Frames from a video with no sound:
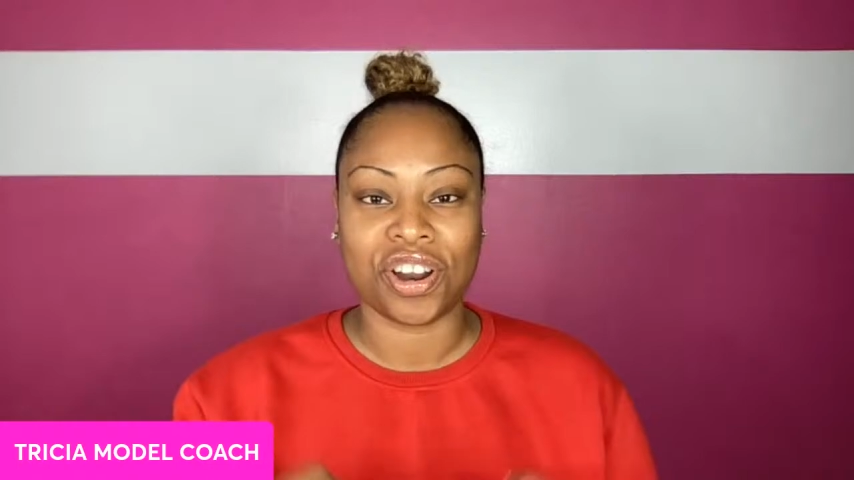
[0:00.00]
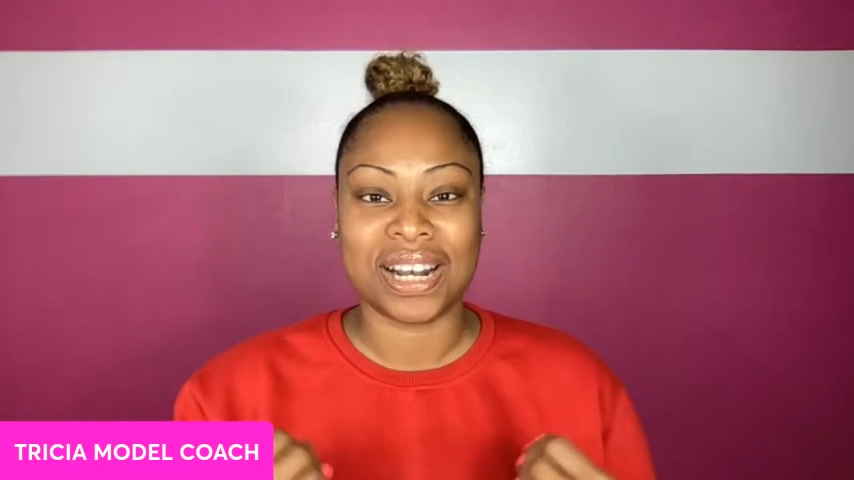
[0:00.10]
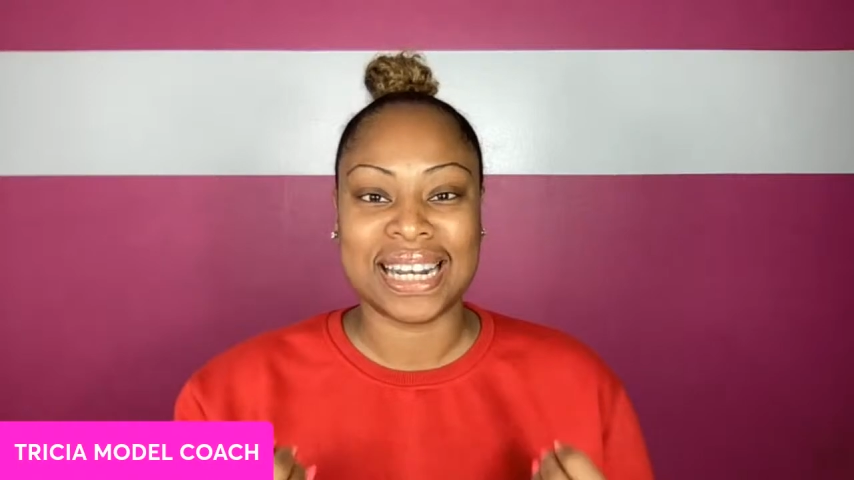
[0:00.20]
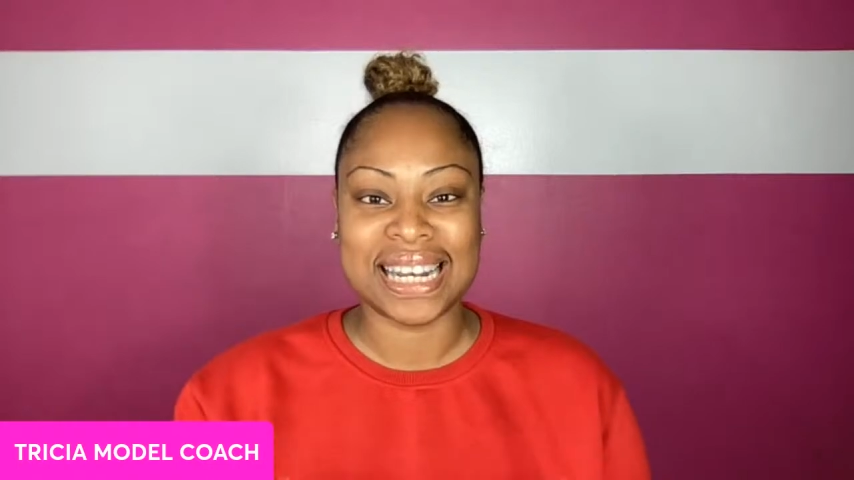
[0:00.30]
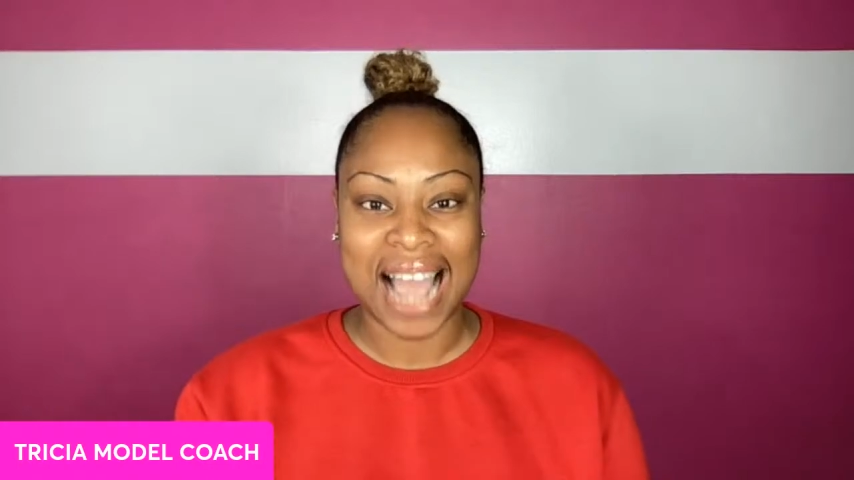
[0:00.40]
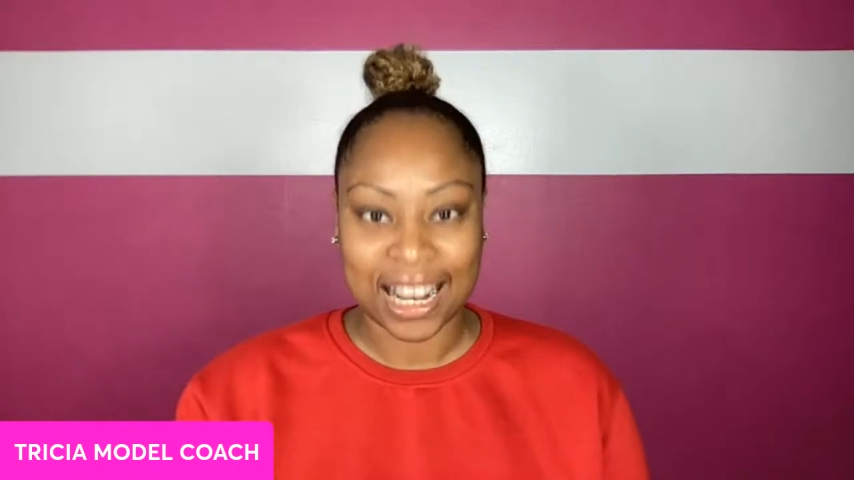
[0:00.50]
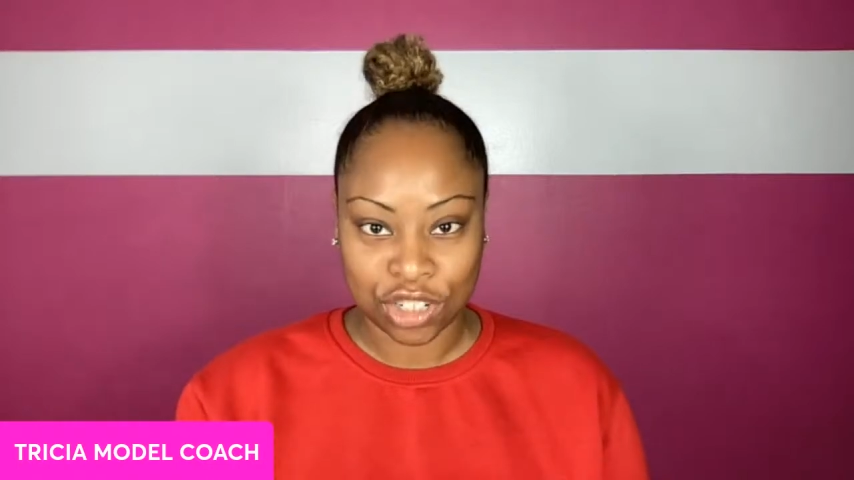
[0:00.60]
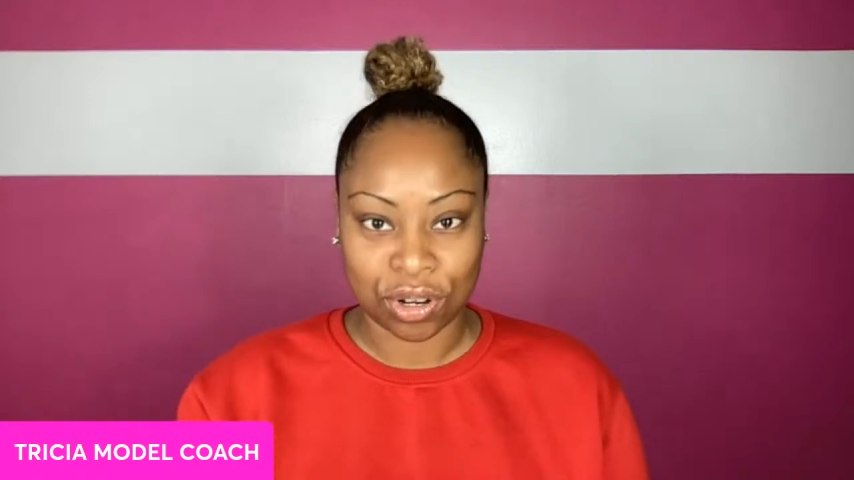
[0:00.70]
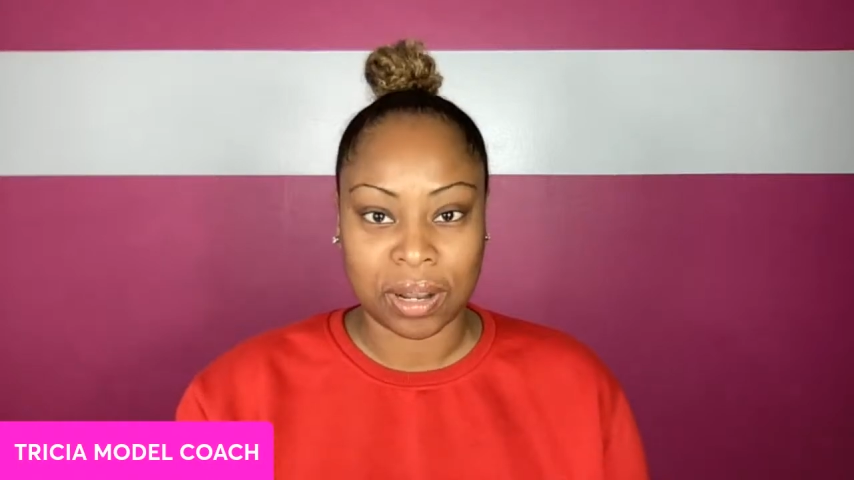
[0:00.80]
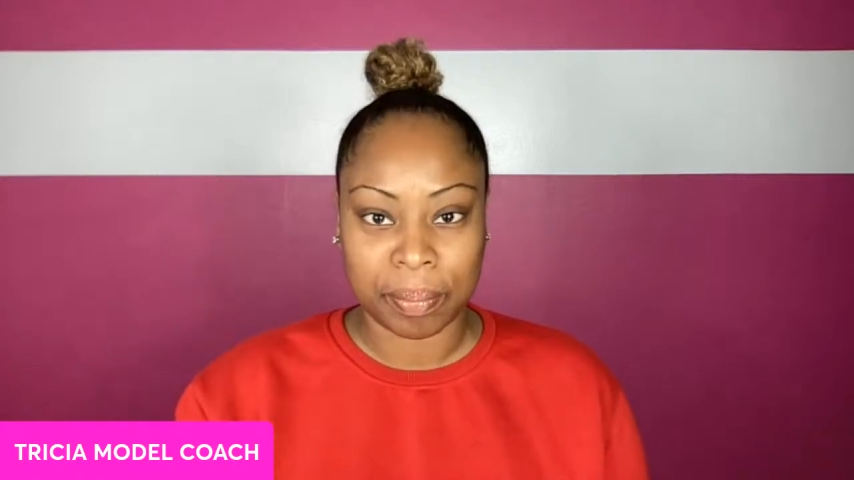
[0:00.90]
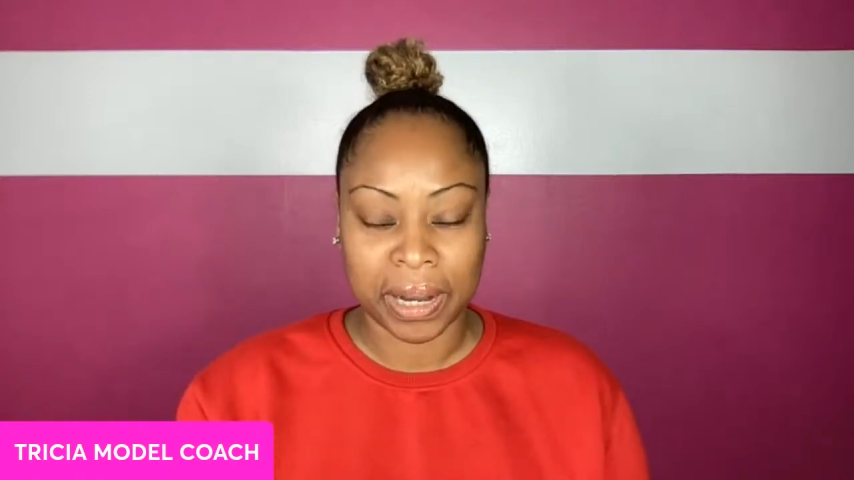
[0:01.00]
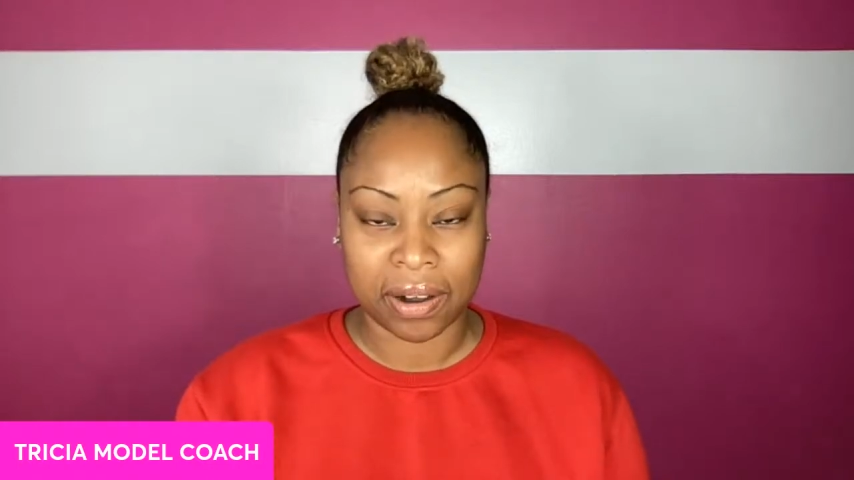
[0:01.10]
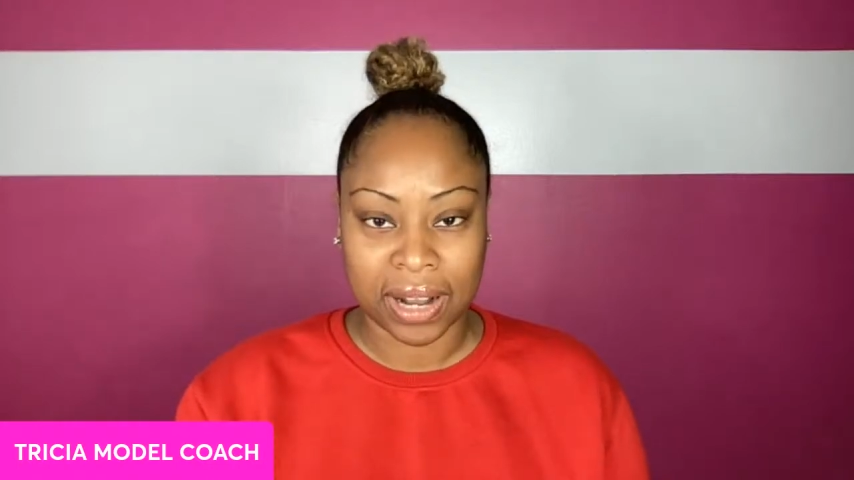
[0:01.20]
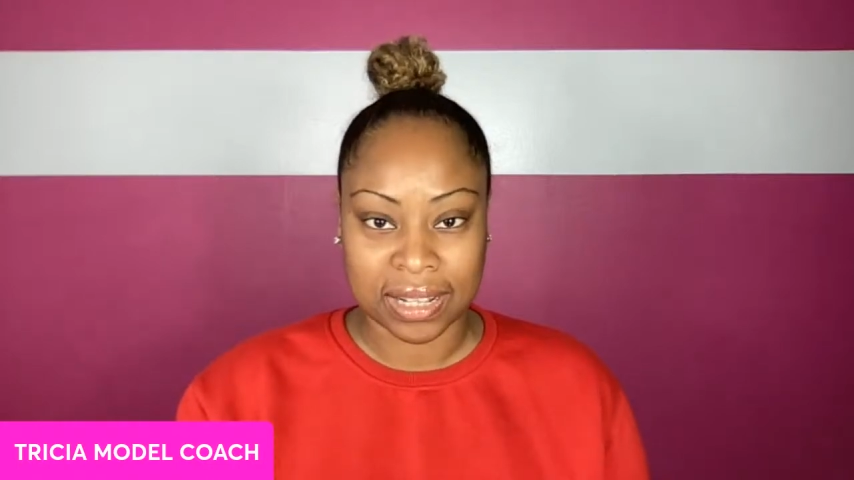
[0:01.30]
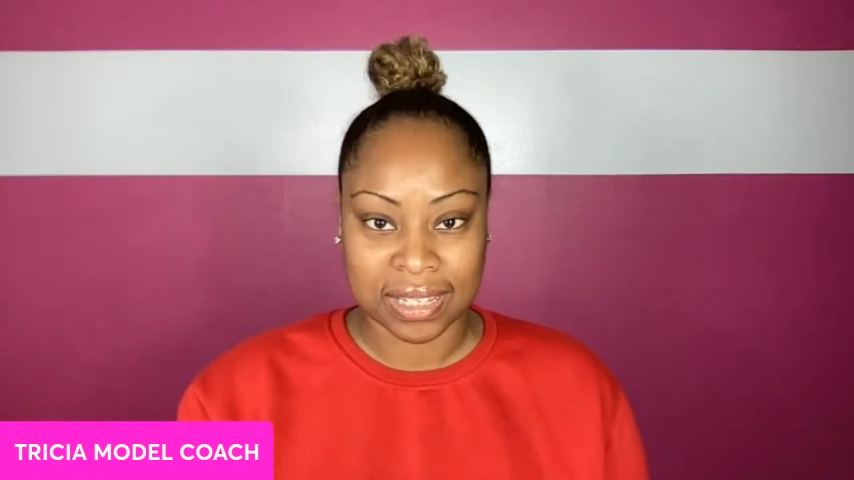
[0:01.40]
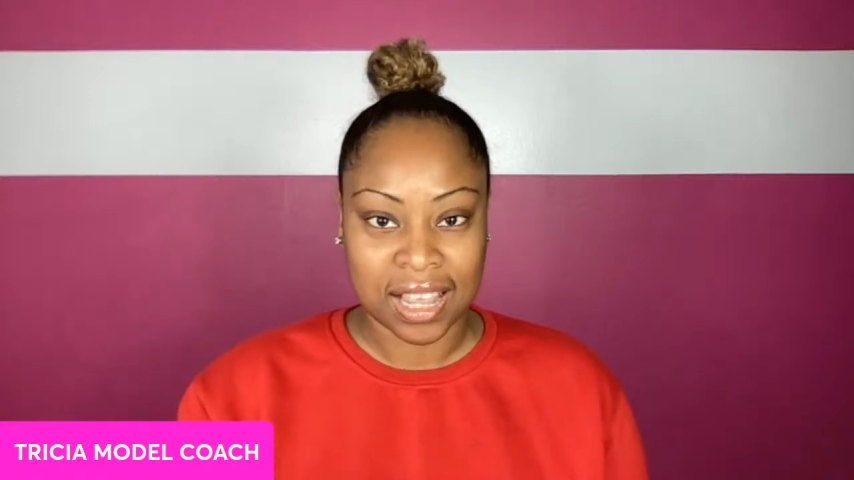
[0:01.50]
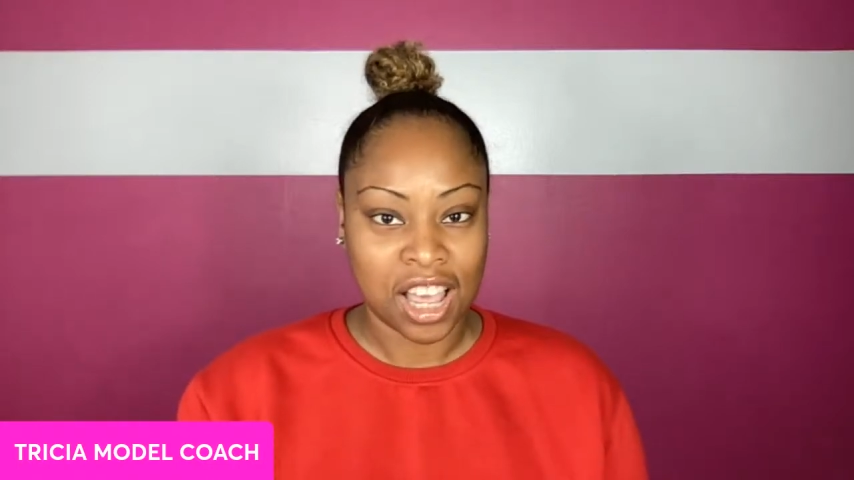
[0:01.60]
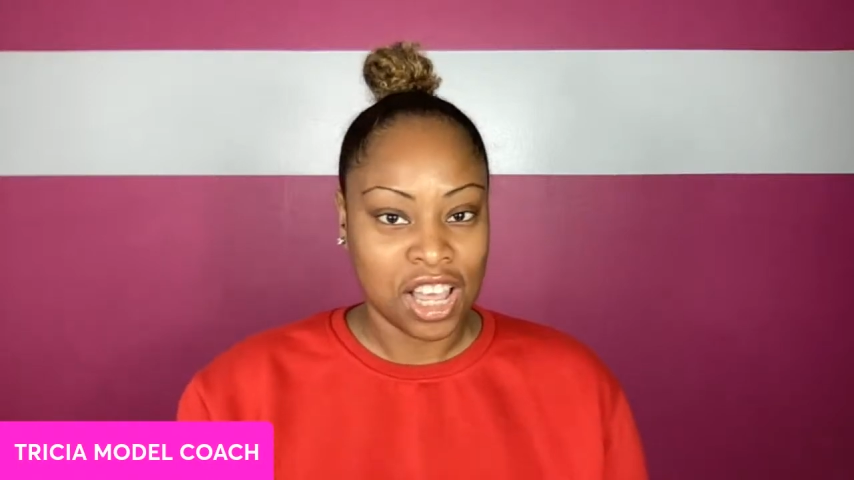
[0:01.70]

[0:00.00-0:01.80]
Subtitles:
your natural appearance.